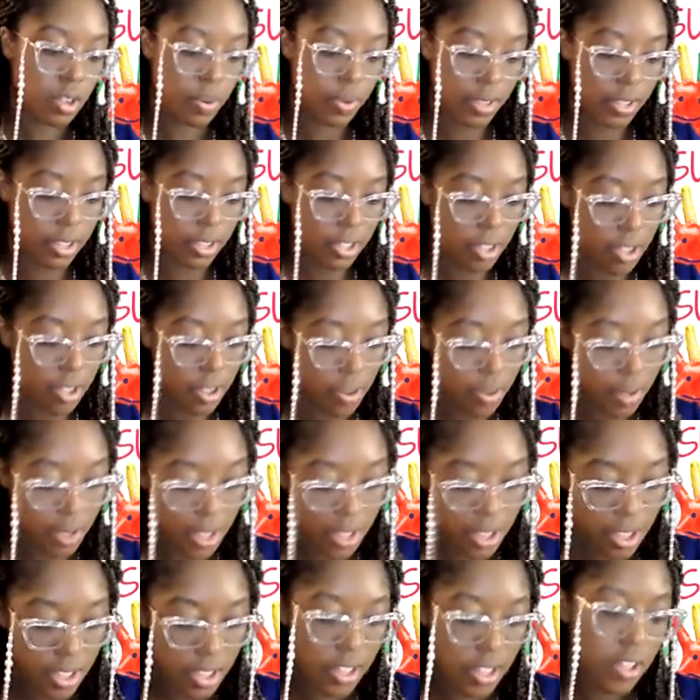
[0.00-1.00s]
There we go.
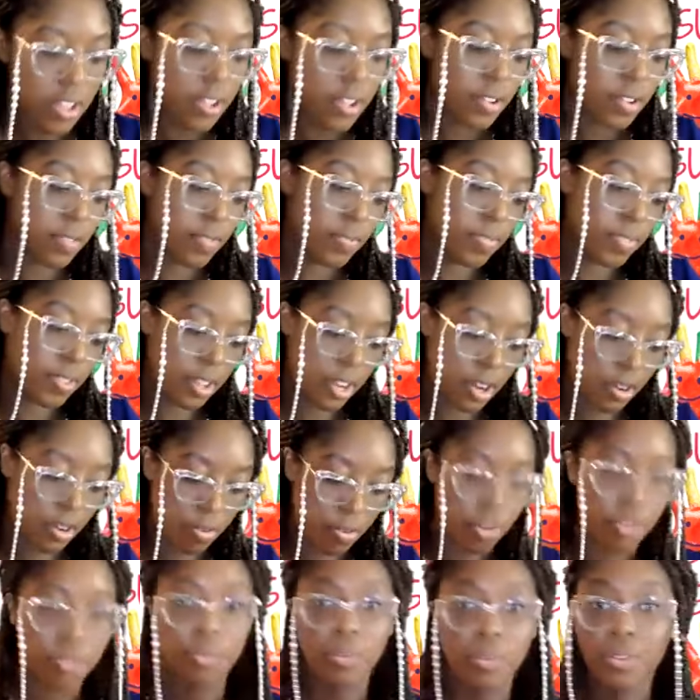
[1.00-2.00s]
And of
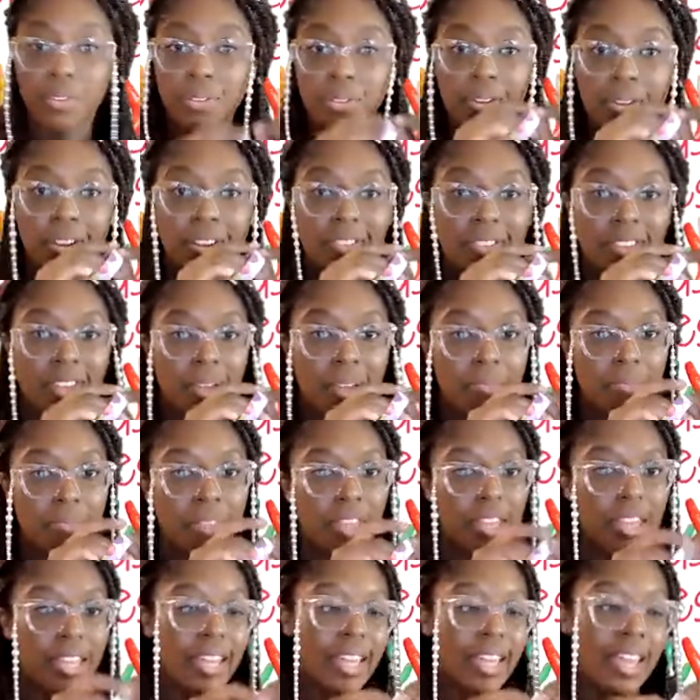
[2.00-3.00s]
course, we'll do the same
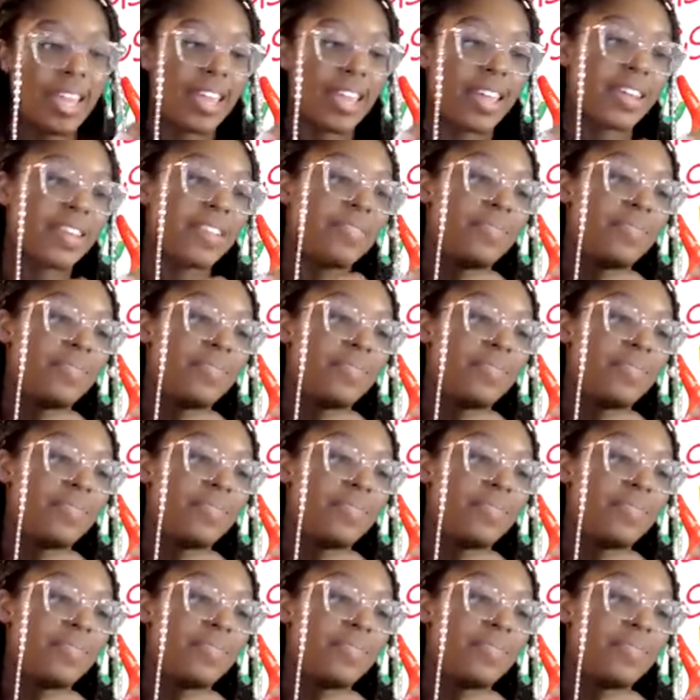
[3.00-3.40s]
thing again.